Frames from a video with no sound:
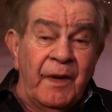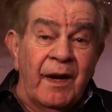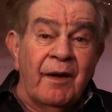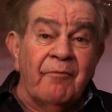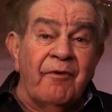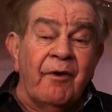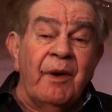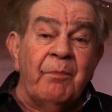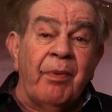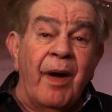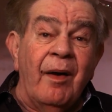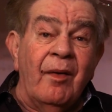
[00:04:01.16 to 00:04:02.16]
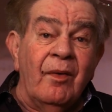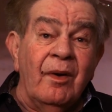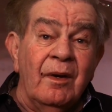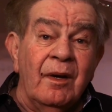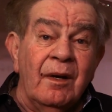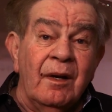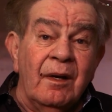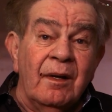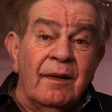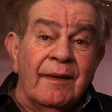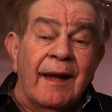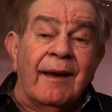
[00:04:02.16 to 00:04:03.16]
And I'm very proud
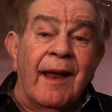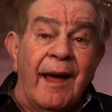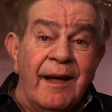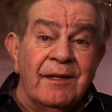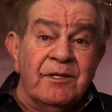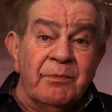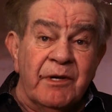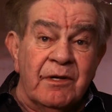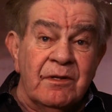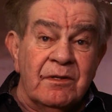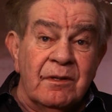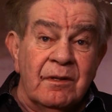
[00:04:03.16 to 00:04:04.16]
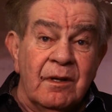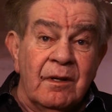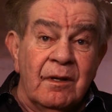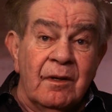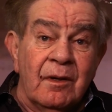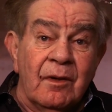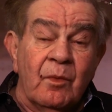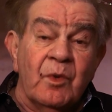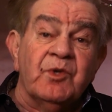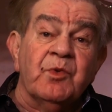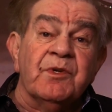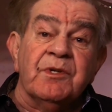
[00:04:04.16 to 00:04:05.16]
that Lansmans,
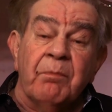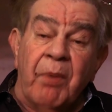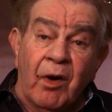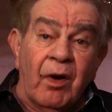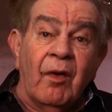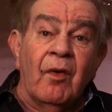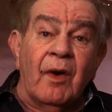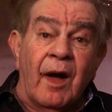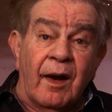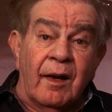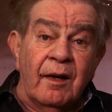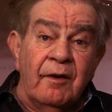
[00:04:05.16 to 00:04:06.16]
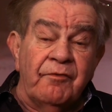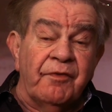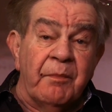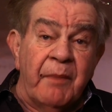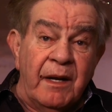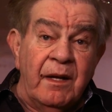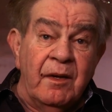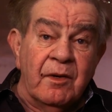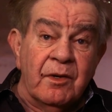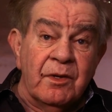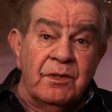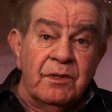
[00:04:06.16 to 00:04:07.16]
which was a bungalow colony for many
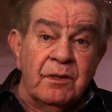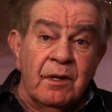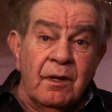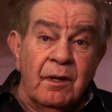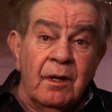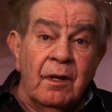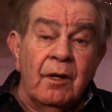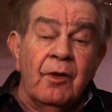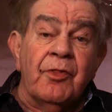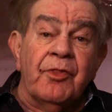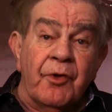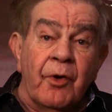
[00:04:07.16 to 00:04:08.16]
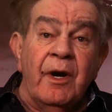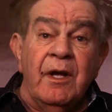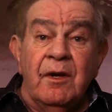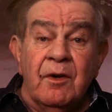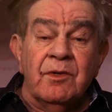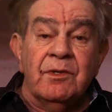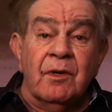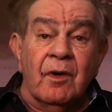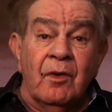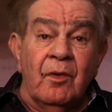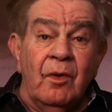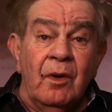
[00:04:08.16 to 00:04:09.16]
years, 30 years
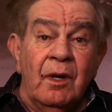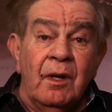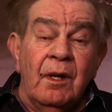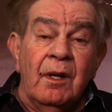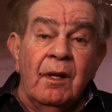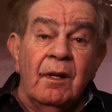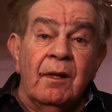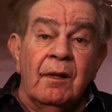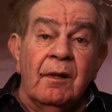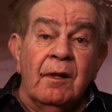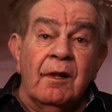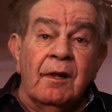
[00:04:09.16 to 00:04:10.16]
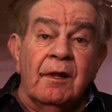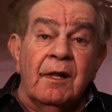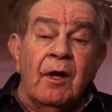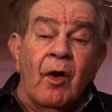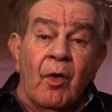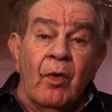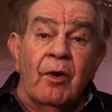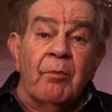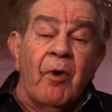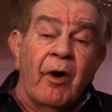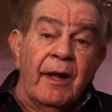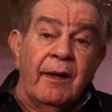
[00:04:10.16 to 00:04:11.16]
ago, the owner,
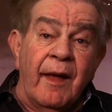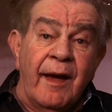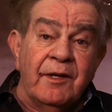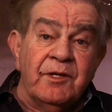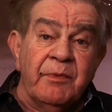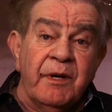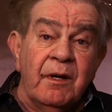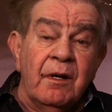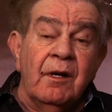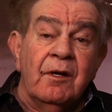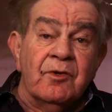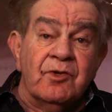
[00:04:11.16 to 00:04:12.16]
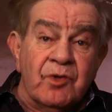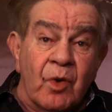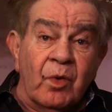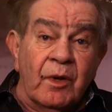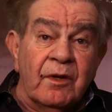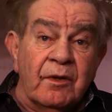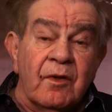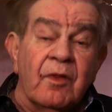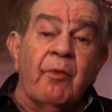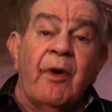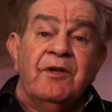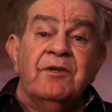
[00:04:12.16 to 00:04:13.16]
Marty Lansman, sold it to
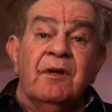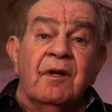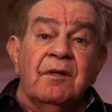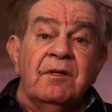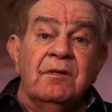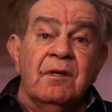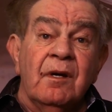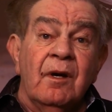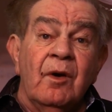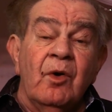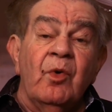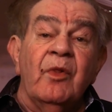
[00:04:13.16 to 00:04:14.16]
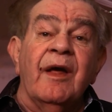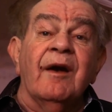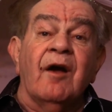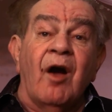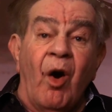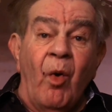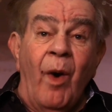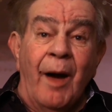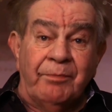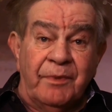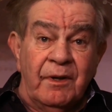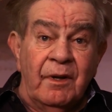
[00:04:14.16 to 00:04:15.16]
the residents, who then
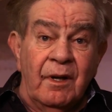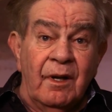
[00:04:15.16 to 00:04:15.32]
co-opted,